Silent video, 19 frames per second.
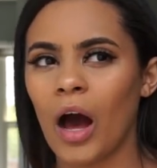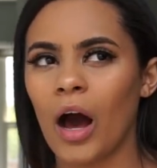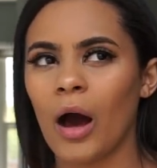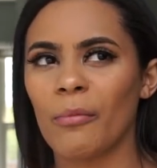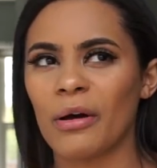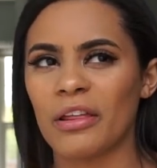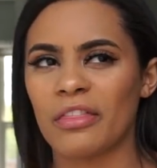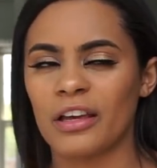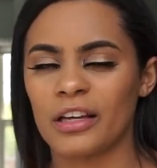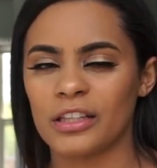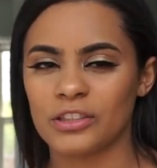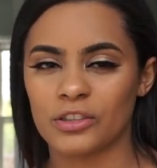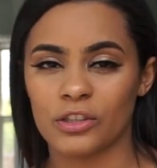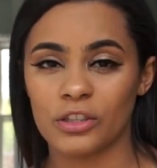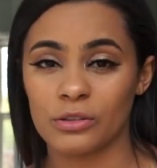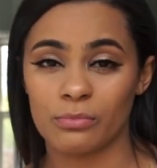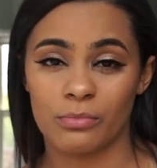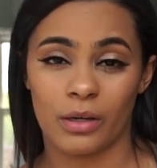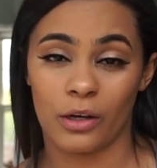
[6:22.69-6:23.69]
Um, I think it's
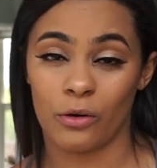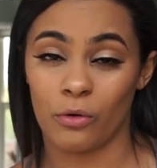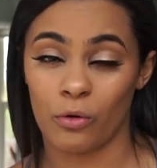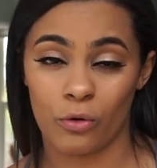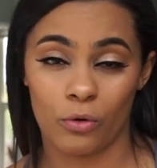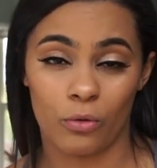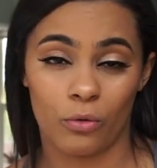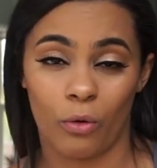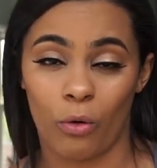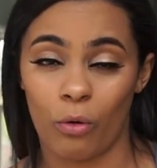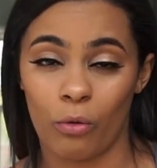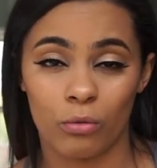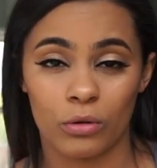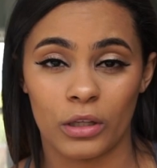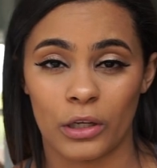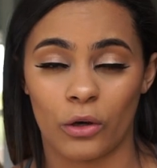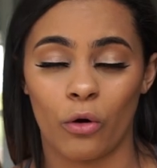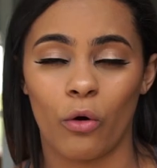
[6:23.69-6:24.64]
because my whole, whole like